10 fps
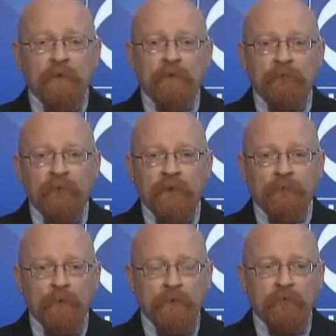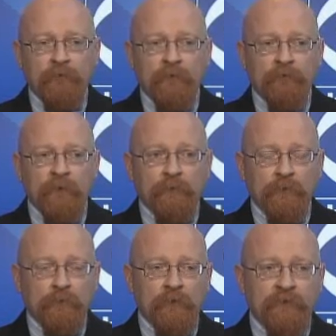could. In fact, one of the
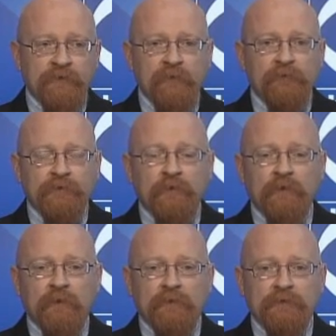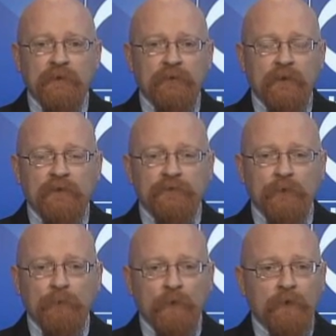federal courts, the Seventh Circuit, had said that it's
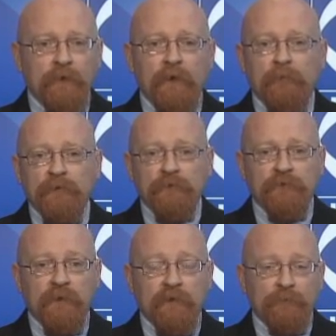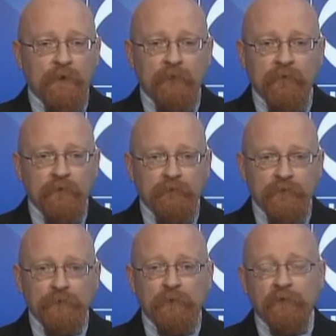so broad it can be used against private
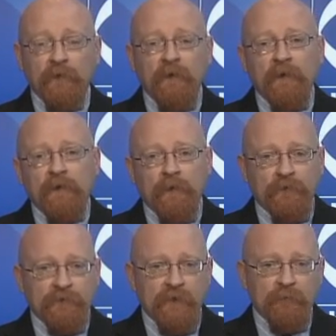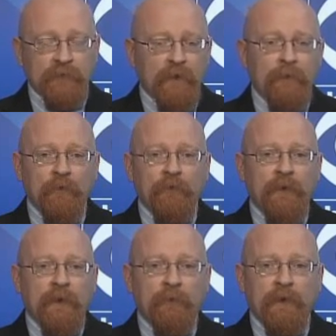individuals. Now, at the same time, I don't
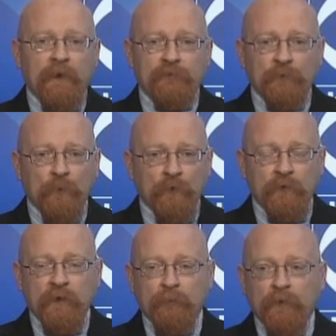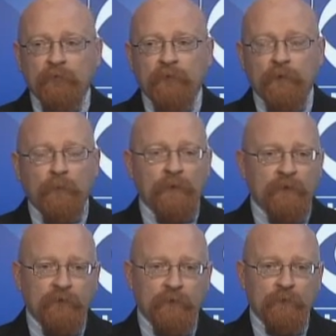think anybody has to worry about federal
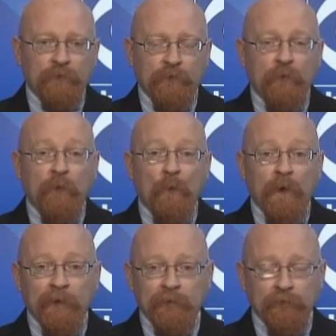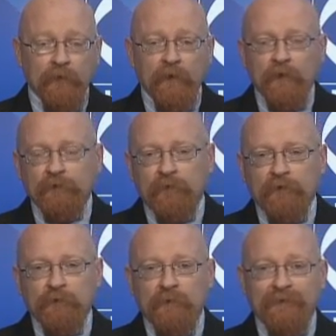prosecutors going wild
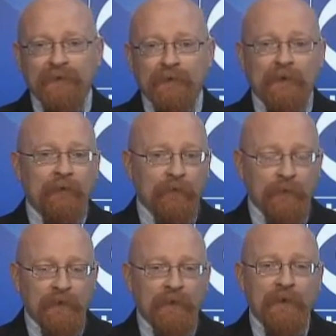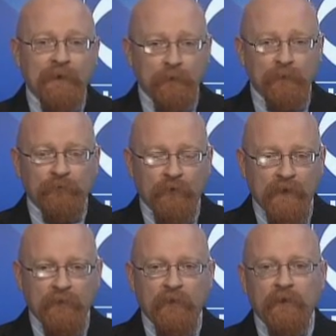trying to indict everybody and anyone for
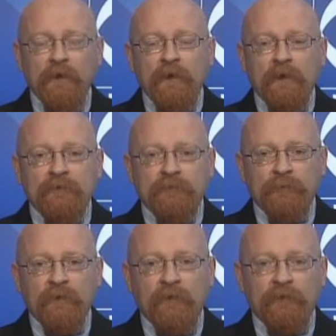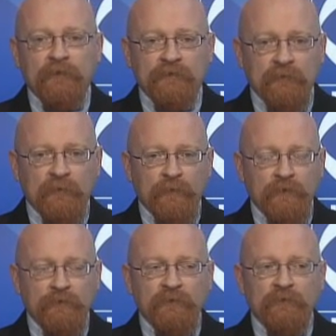anything. It's something that they seem to be
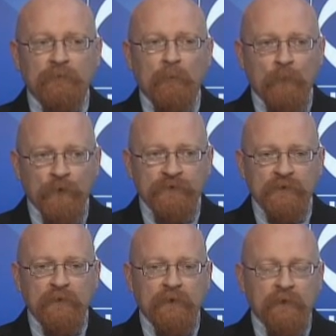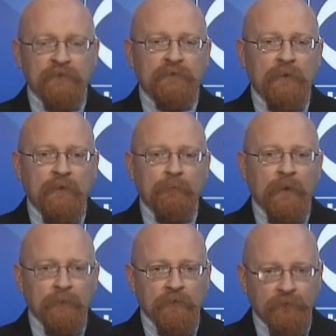using mostly against
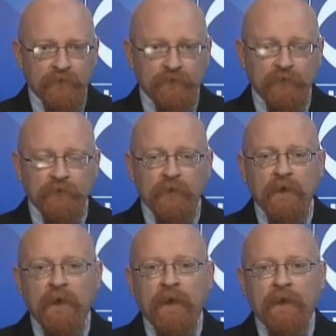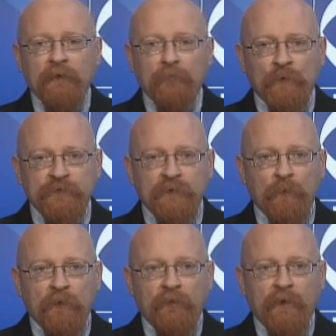public officials, and mostly
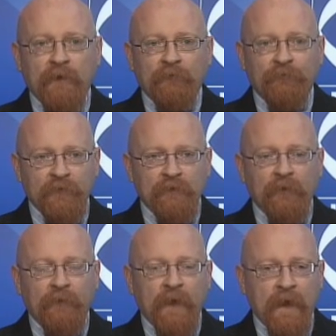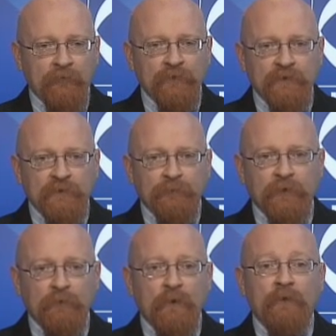when they feel that they have done
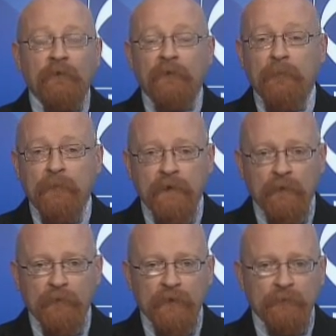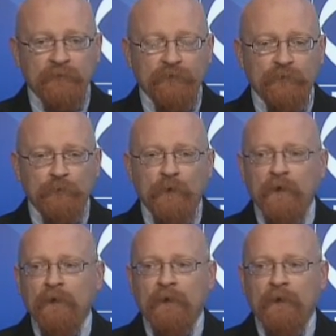something wrong, that they may not be able to